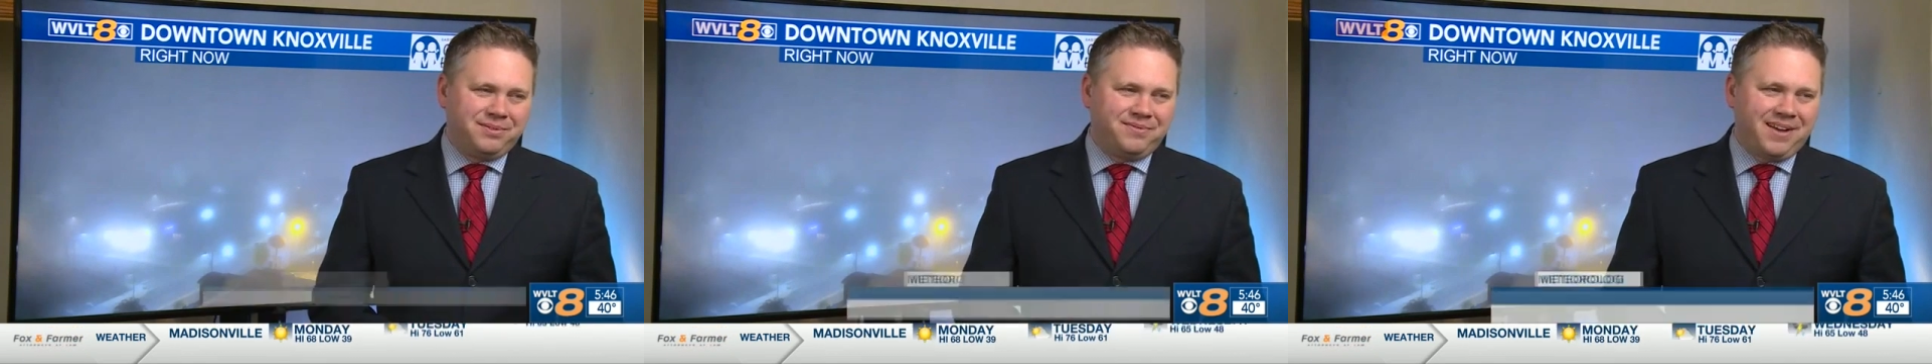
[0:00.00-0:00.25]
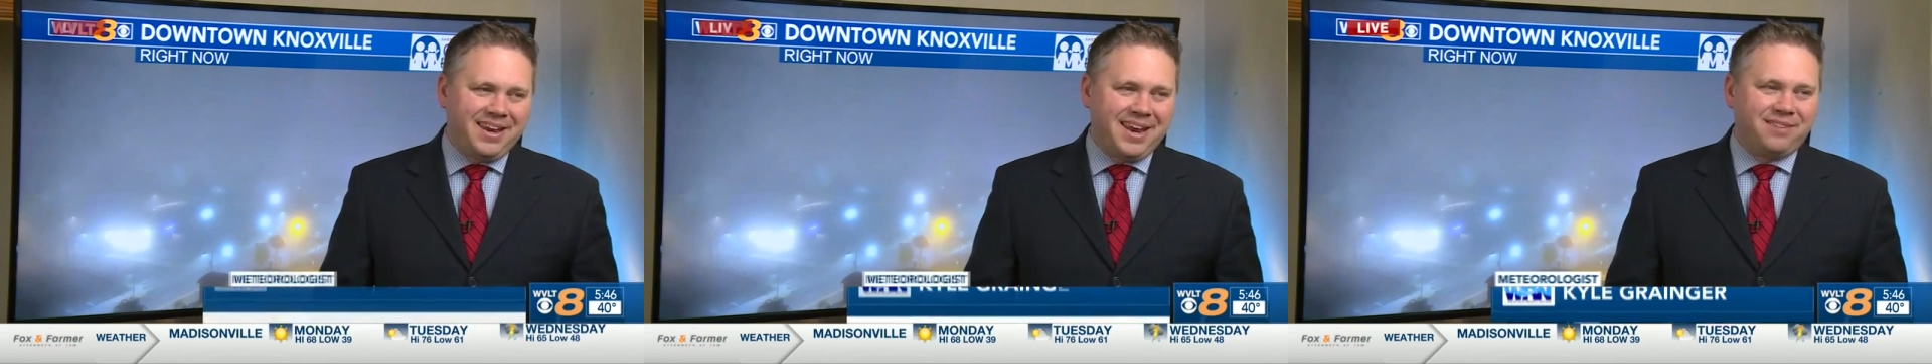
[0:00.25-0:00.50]
and
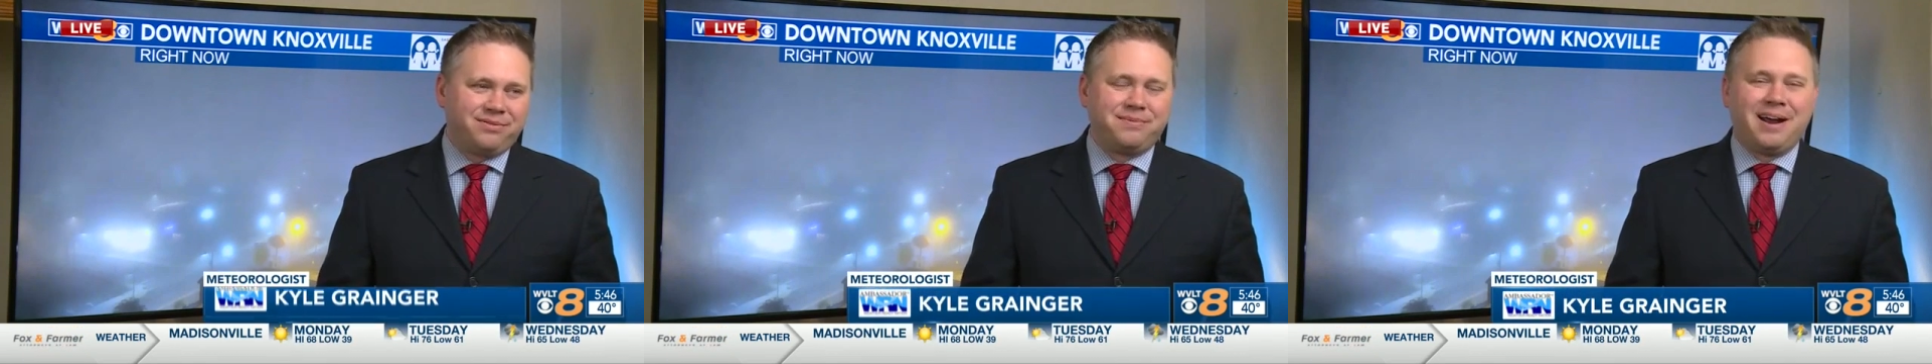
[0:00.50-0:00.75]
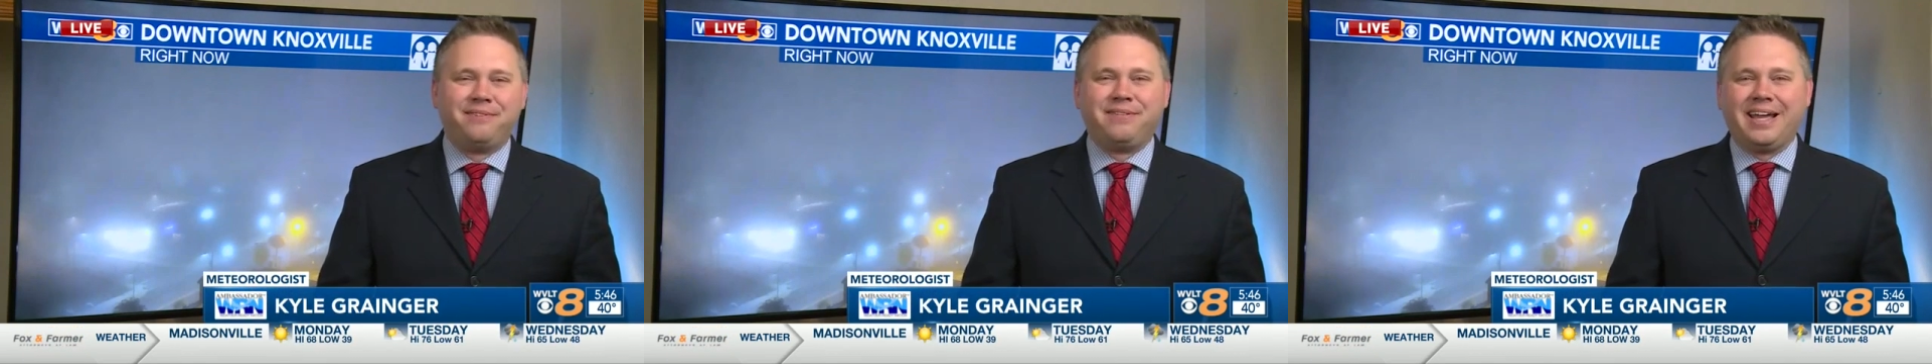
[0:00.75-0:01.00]
find that from
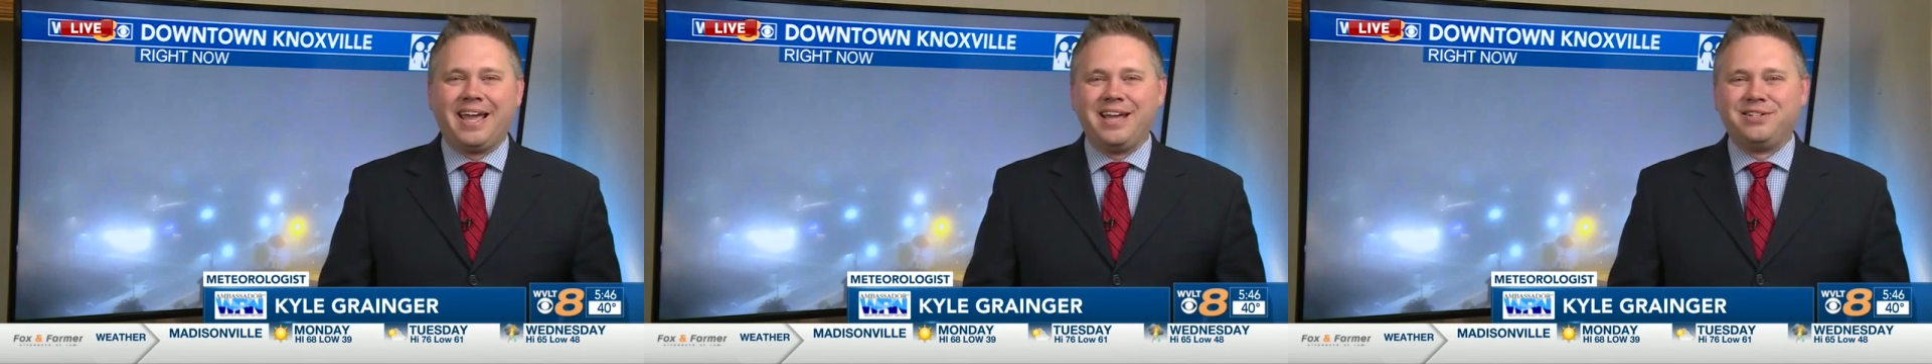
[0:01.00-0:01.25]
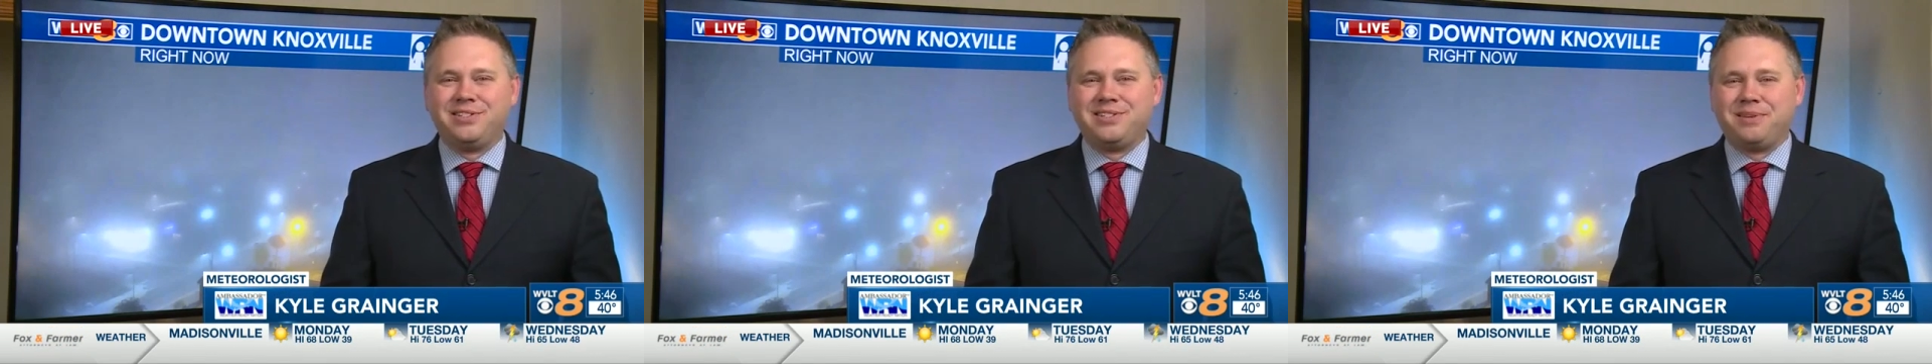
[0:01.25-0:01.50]
our
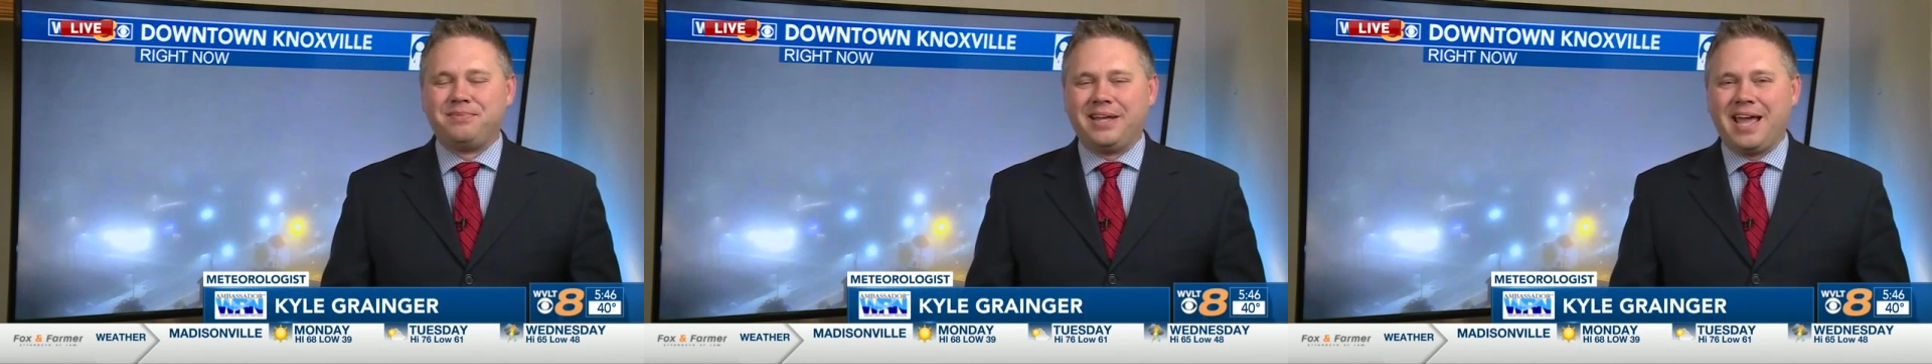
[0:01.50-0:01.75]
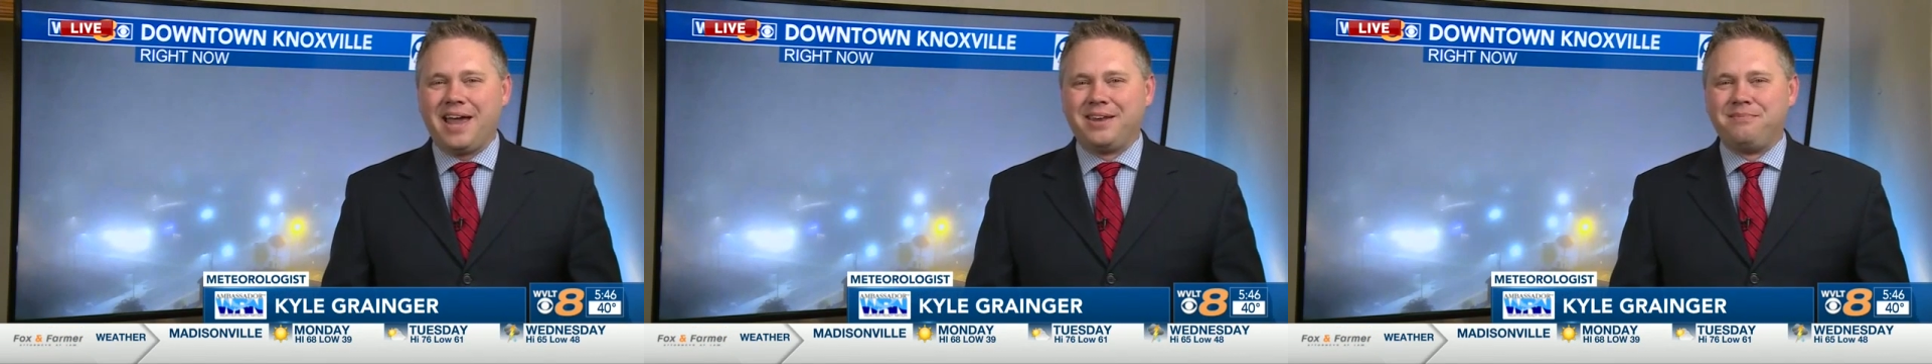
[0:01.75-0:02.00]
vacations up to
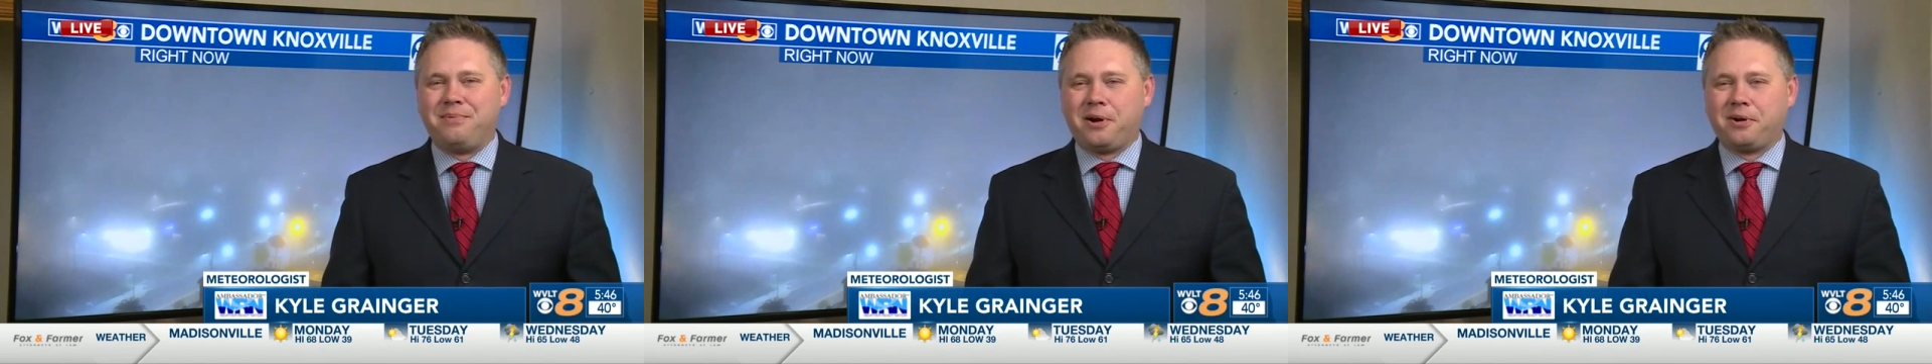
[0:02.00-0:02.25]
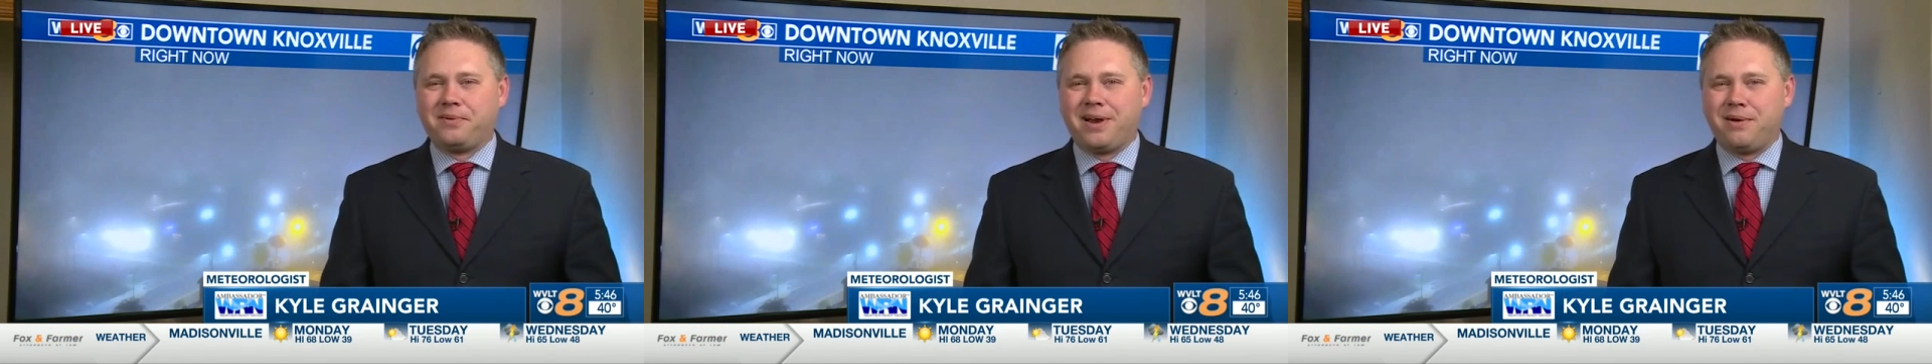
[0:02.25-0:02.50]

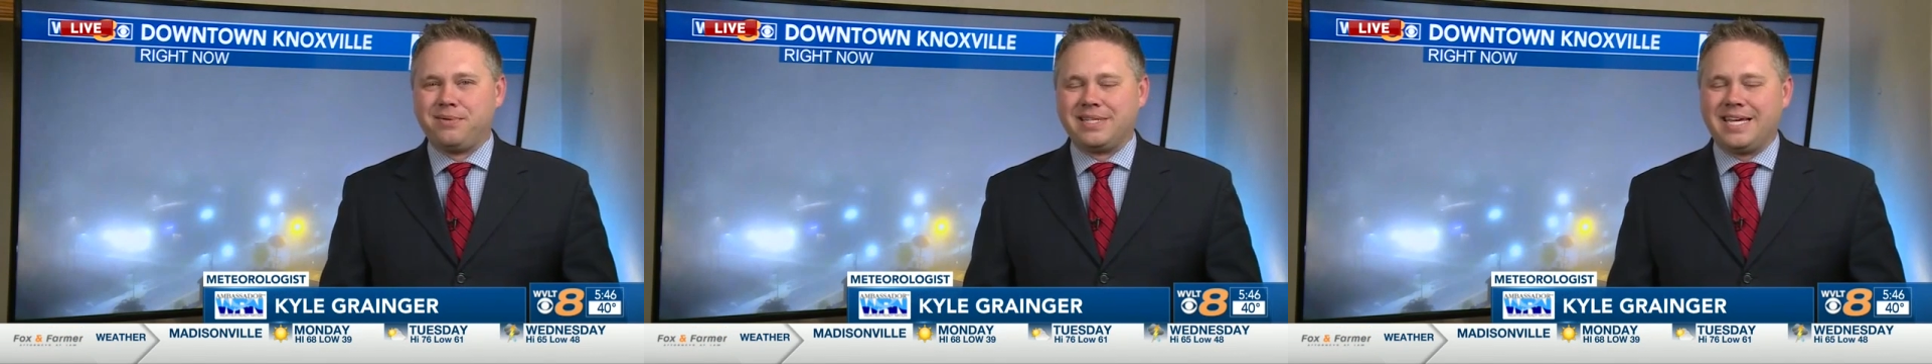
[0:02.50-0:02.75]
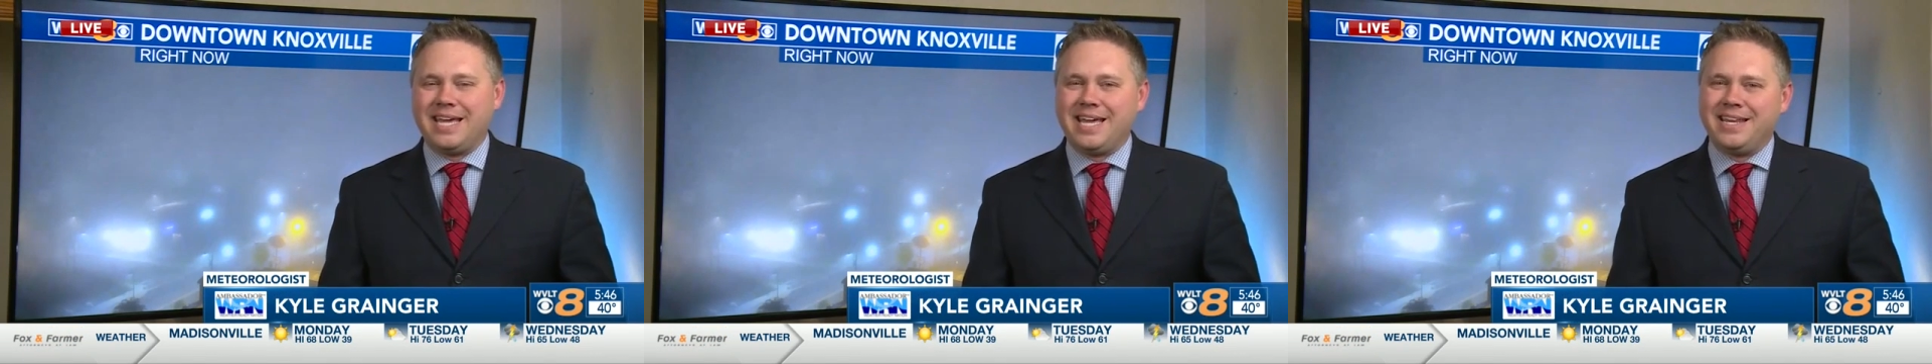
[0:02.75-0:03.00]
Gatlinburg when I was
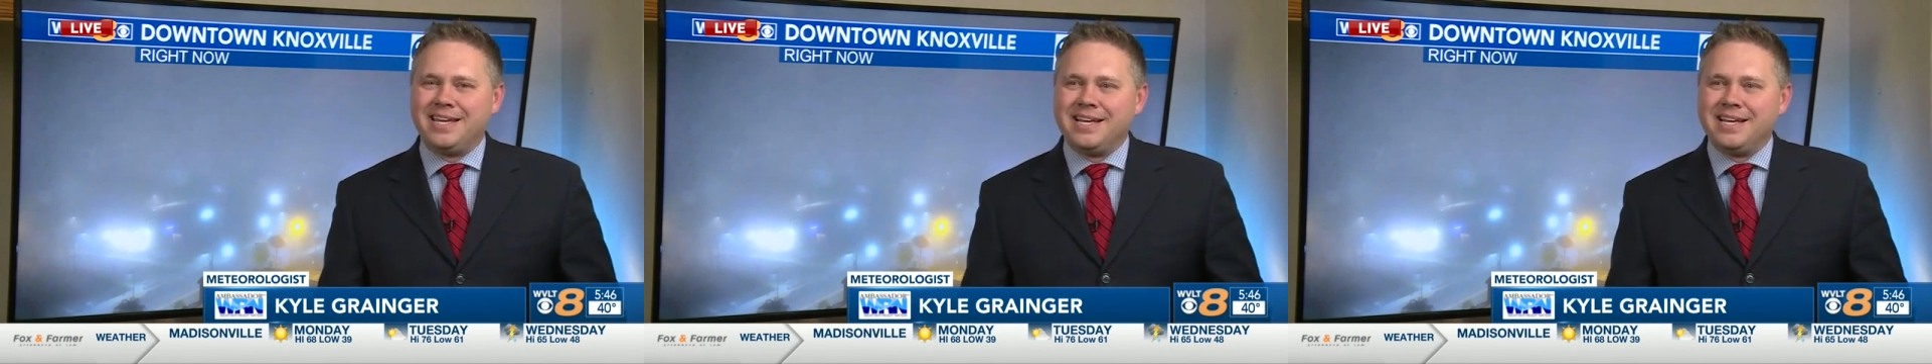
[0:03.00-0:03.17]
a kid.